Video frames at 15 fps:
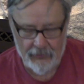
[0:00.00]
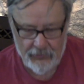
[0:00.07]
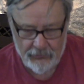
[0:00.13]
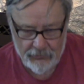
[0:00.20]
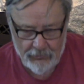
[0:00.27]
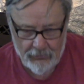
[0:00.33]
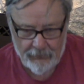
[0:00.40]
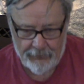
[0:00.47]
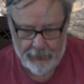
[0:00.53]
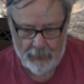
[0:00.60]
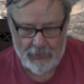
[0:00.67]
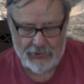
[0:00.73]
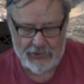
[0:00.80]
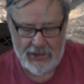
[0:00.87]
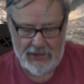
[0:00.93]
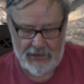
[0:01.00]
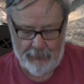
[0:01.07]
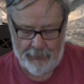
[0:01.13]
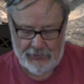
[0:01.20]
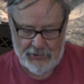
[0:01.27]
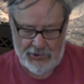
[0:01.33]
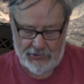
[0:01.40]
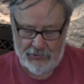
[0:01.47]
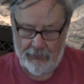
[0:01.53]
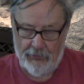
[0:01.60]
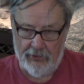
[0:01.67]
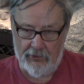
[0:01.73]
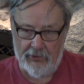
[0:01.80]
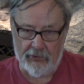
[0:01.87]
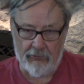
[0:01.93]
Shoot from a sitting position,
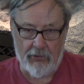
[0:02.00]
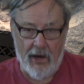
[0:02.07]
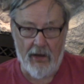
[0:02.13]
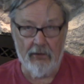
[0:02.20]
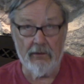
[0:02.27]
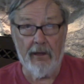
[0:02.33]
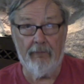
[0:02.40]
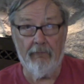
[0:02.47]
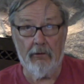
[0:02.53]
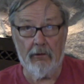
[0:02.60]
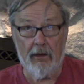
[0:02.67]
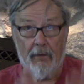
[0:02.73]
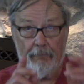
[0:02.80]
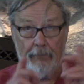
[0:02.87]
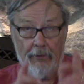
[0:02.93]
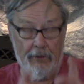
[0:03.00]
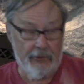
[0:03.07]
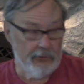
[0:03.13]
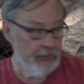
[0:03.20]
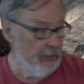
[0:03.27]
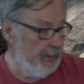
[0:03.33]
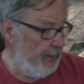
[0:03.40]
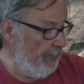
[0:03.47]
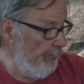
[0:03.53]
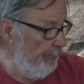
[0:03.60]
whether at ground level or up in a tree.